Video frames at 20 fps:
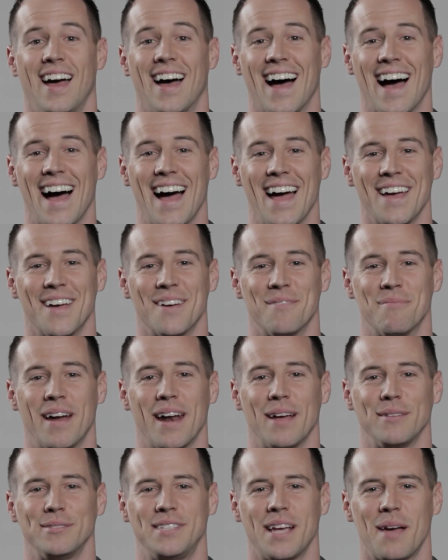Hi, my
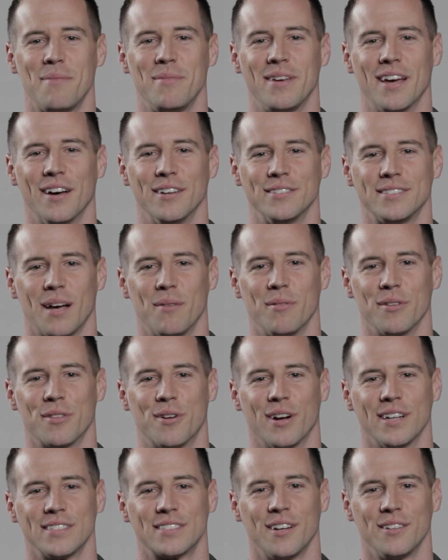name is Jamie Ghost. I'm with
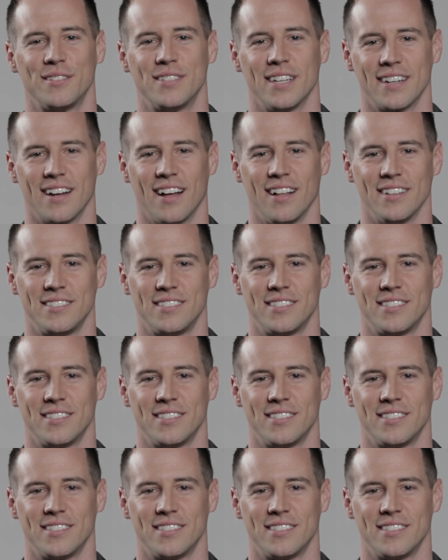Gresco Technology